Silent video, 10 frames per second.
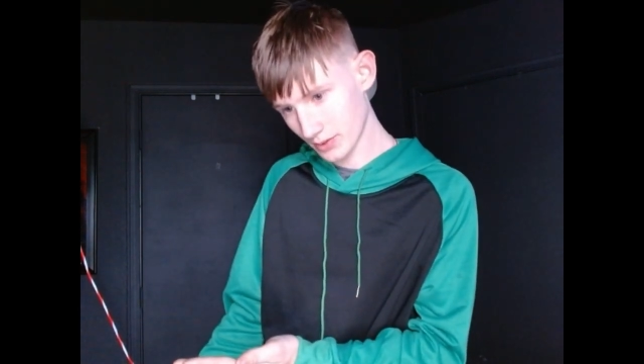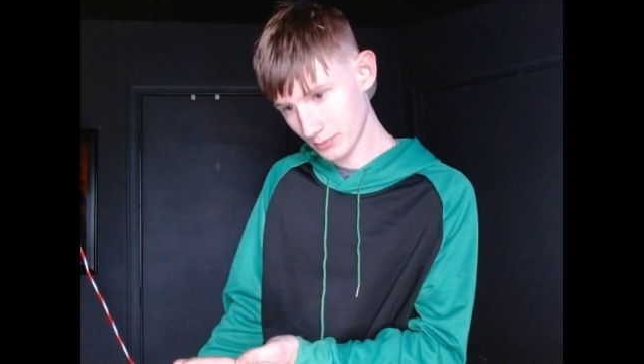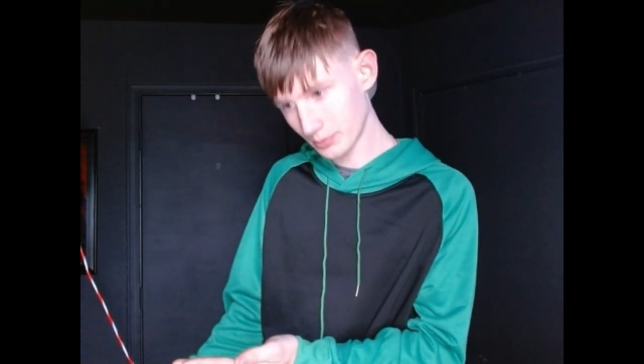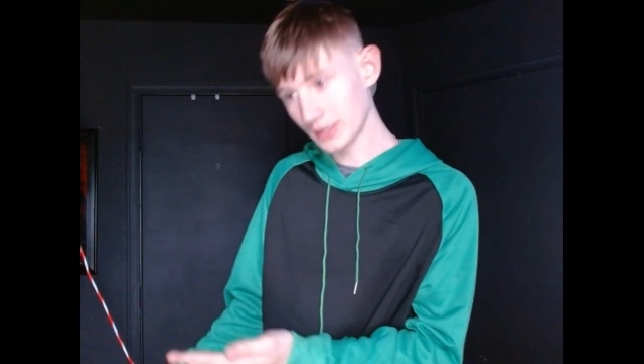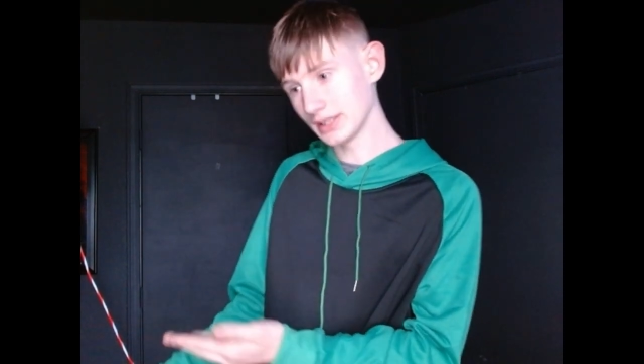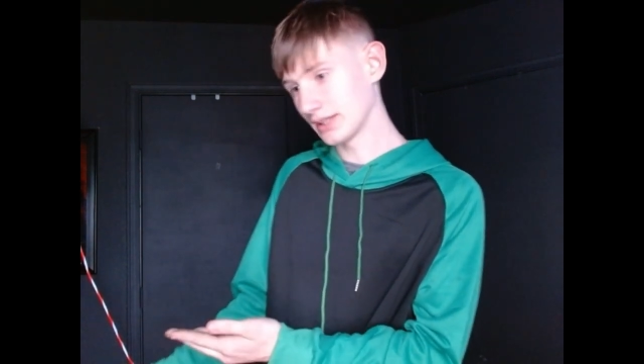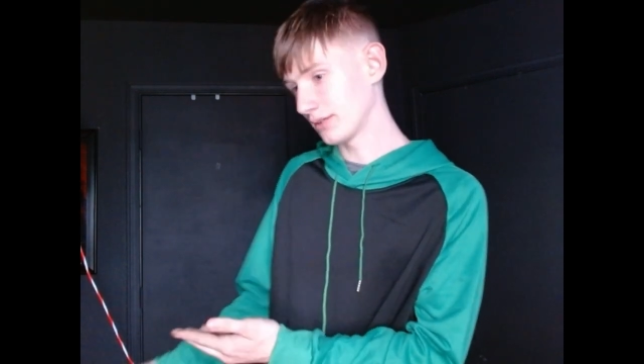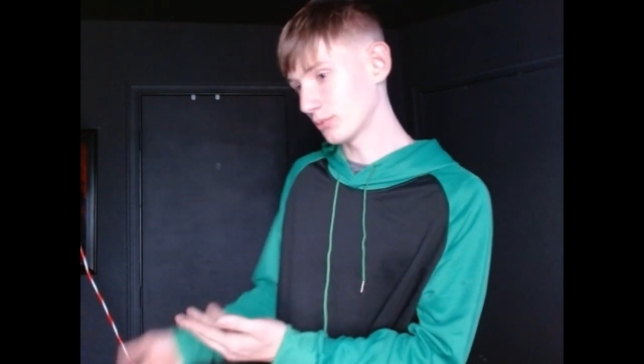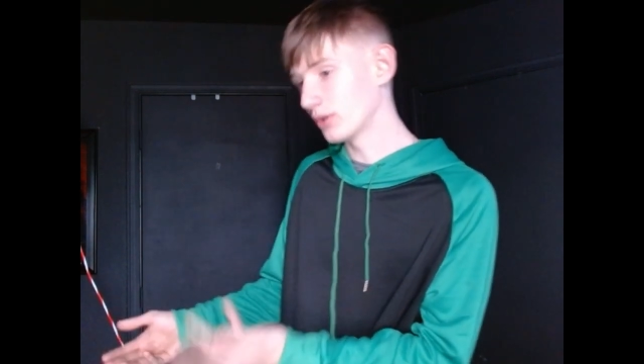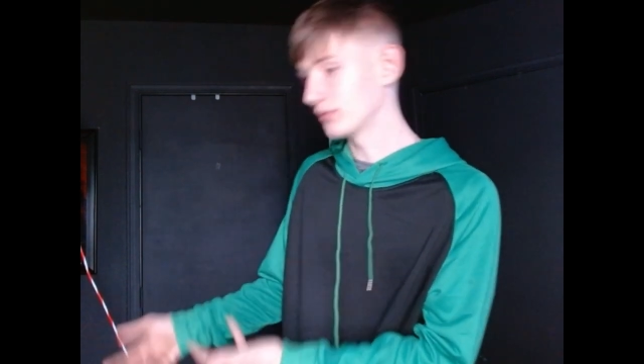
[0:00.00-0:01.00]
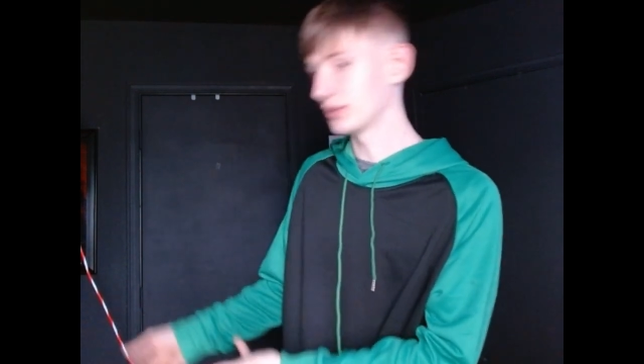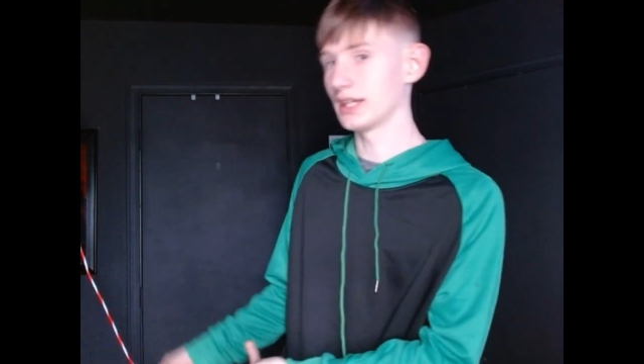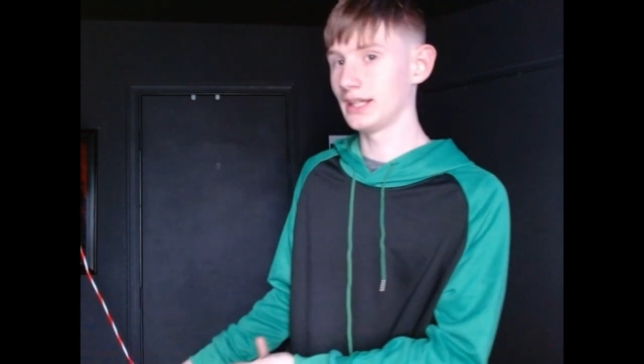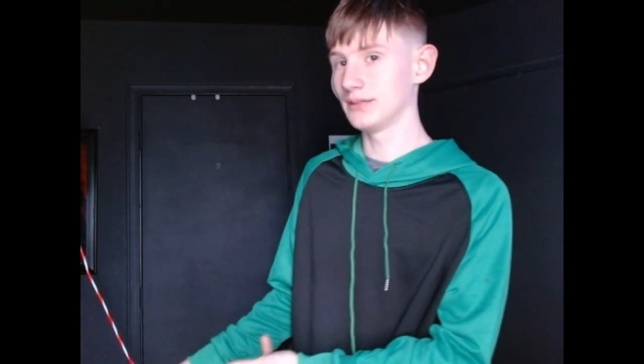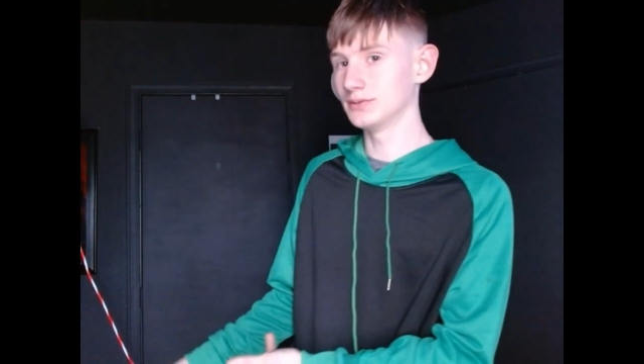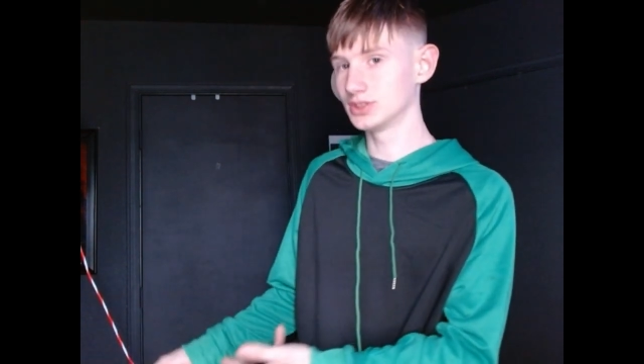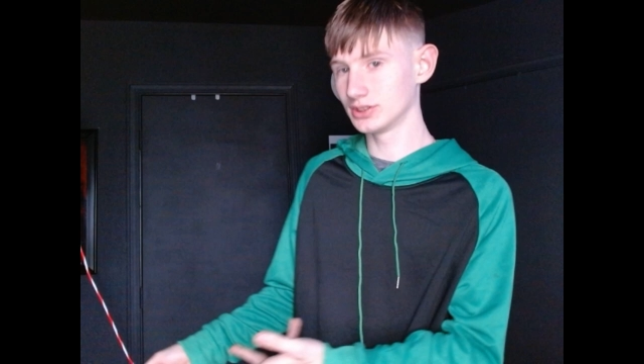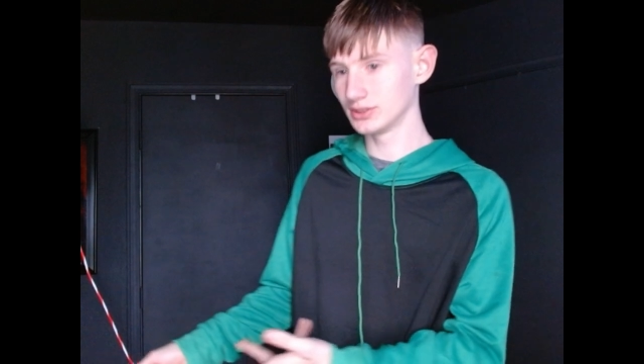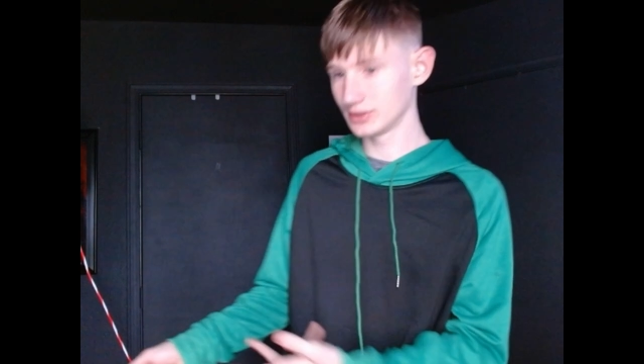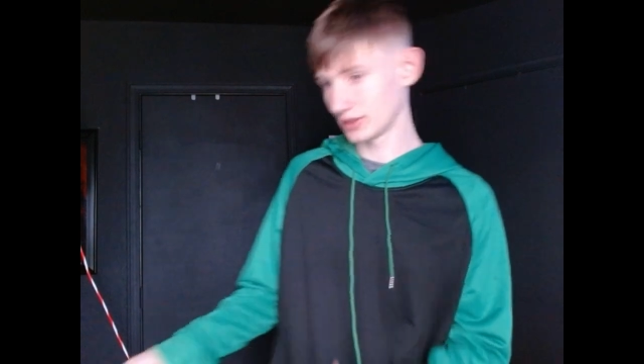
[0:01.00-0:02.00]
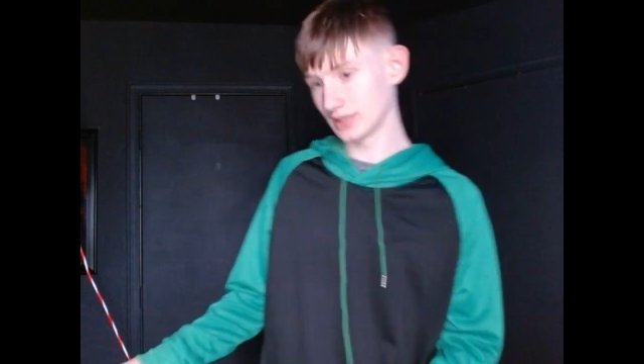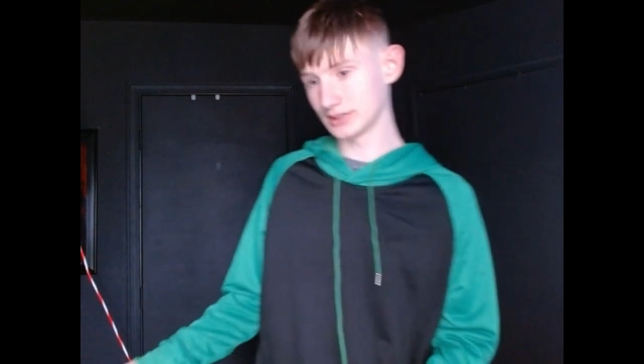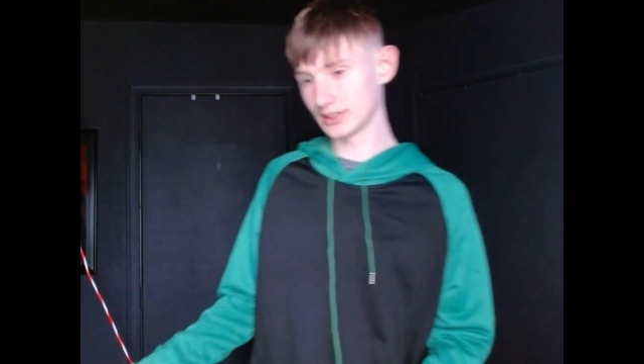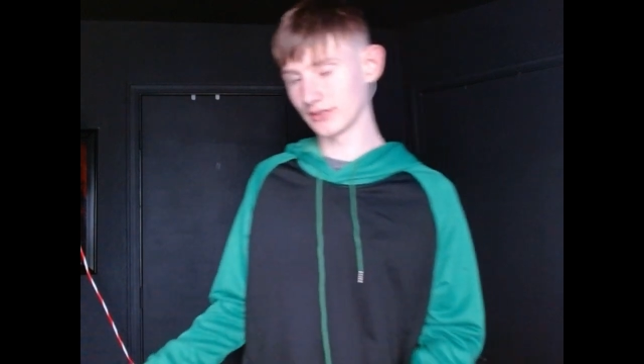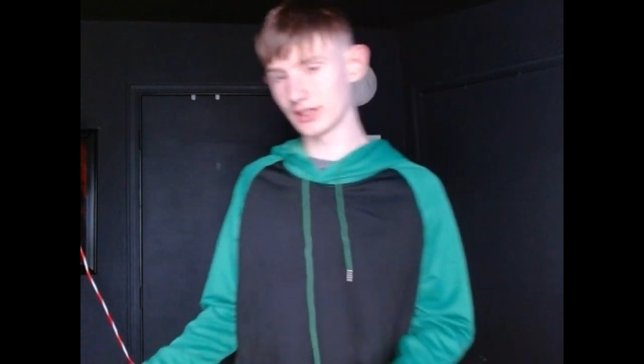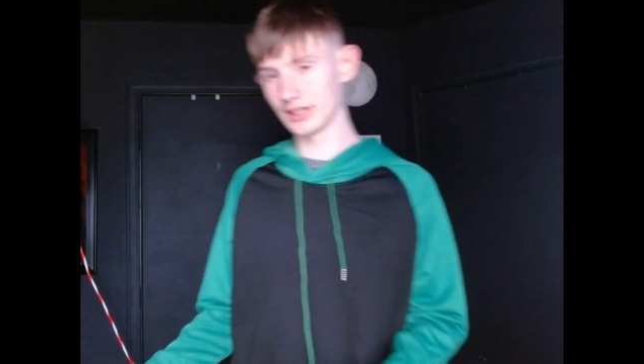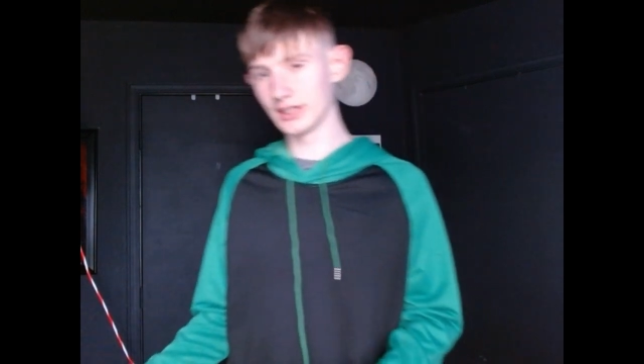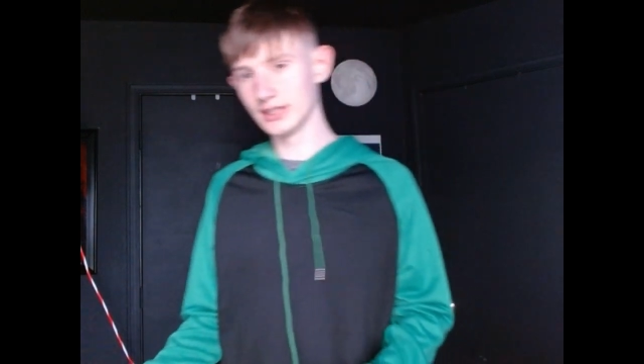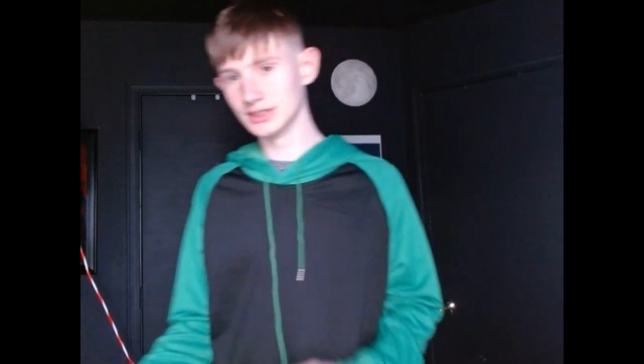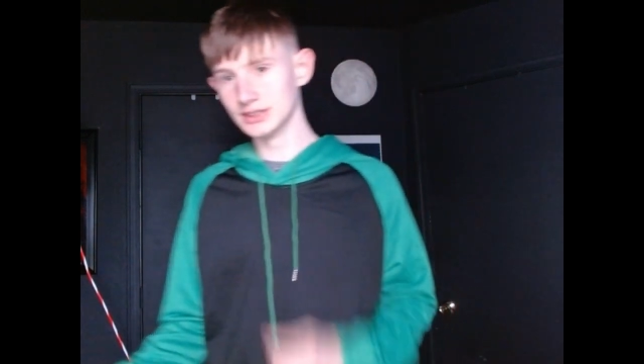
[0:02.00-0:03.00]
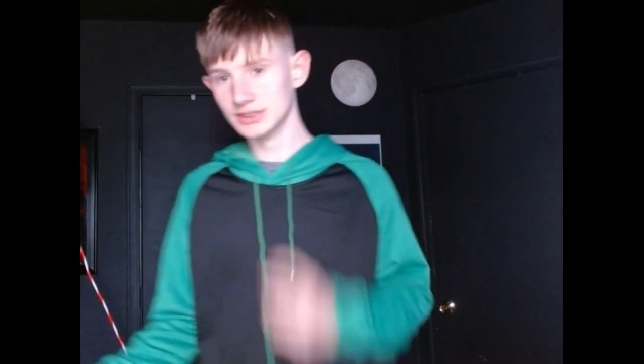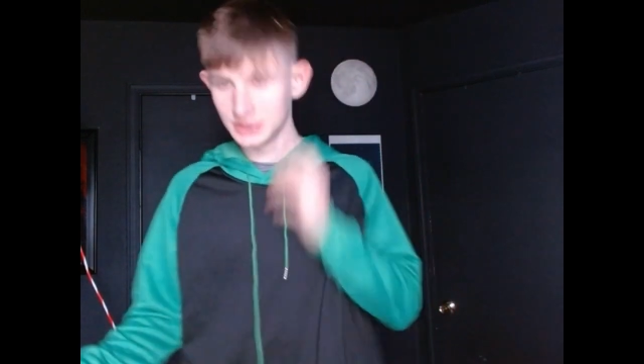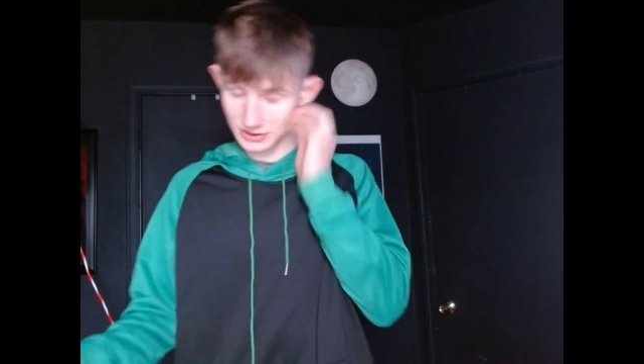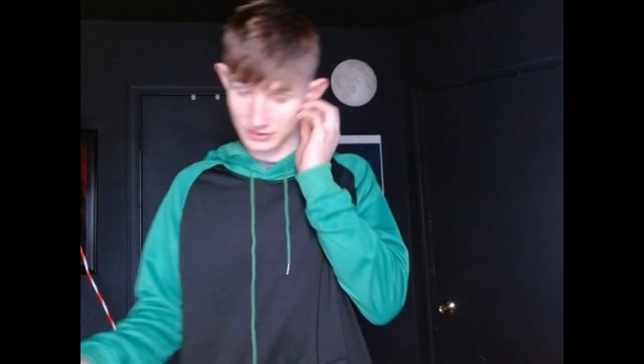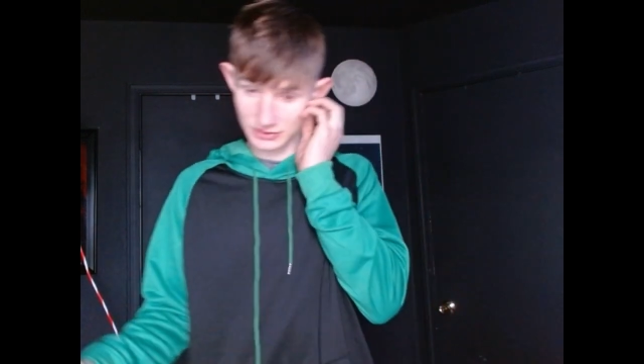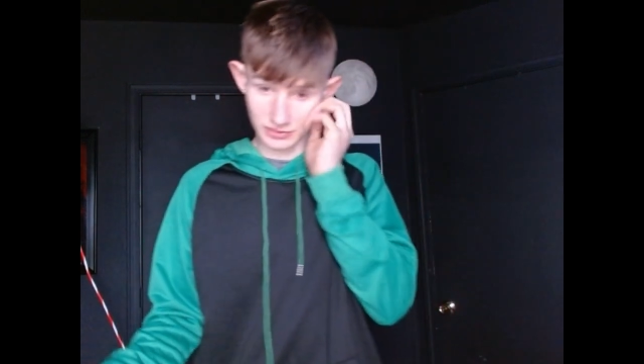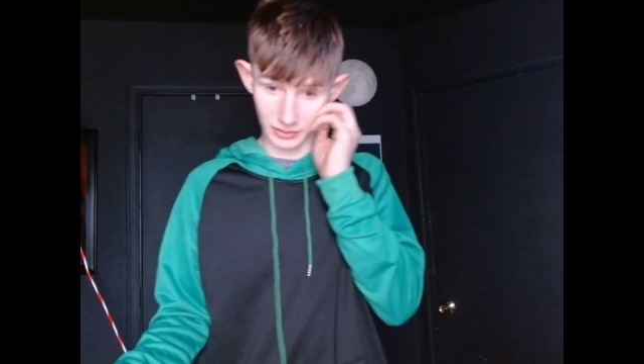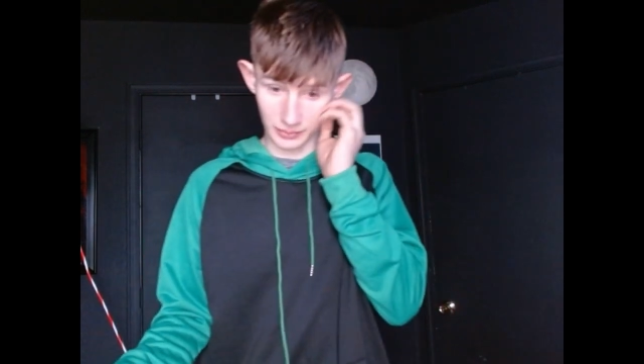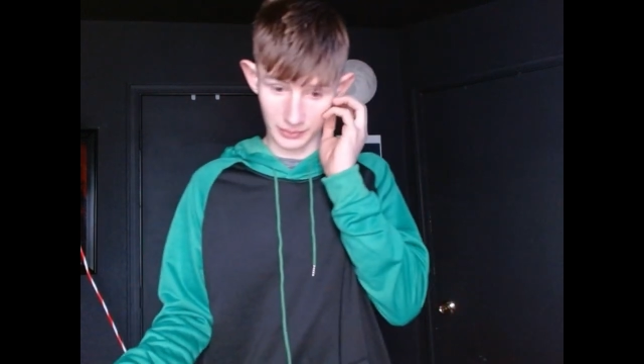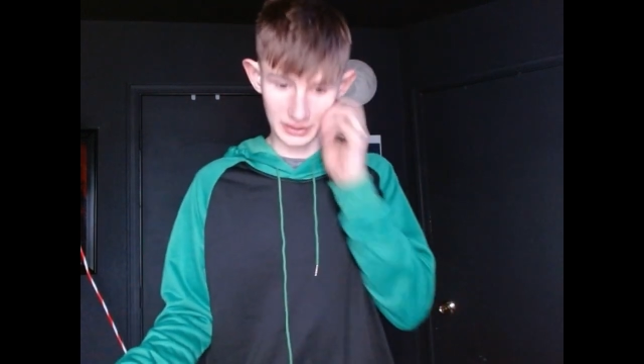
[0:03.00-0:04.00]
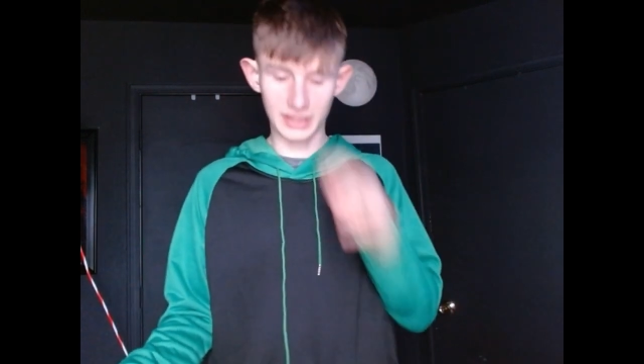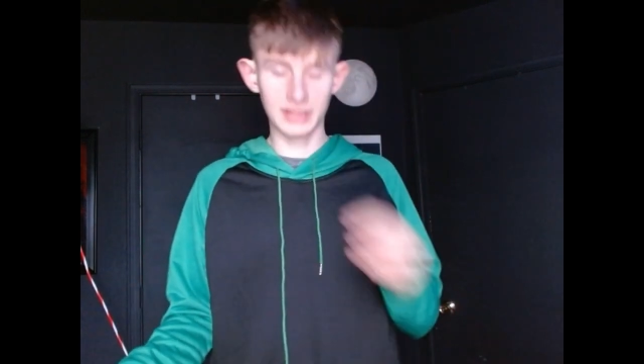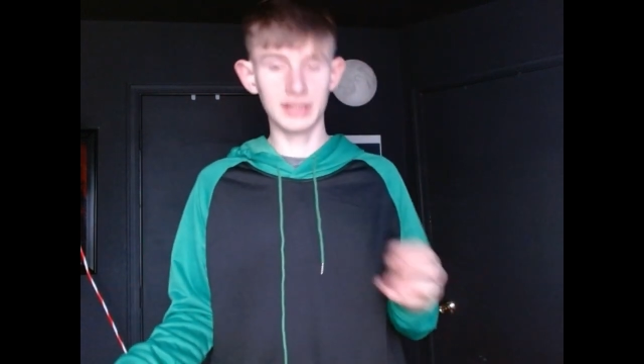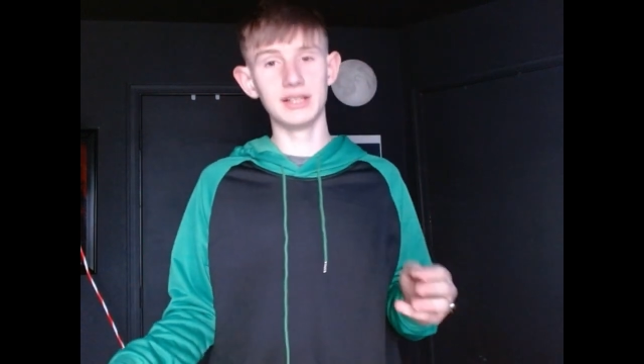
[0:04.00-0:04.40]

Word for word: play the one of the games get terrified, or maybe not.